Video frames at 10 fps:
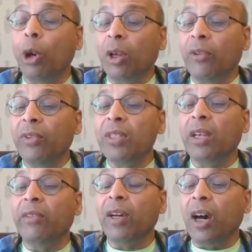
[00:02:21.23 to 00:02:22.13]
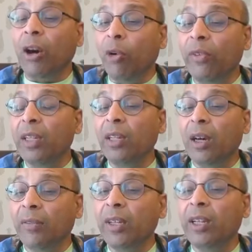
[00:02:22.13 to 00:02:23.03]
all of us have
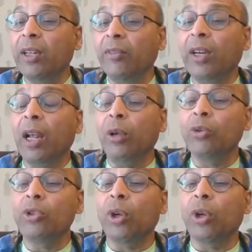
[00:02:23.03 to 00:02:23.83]
oven in our house,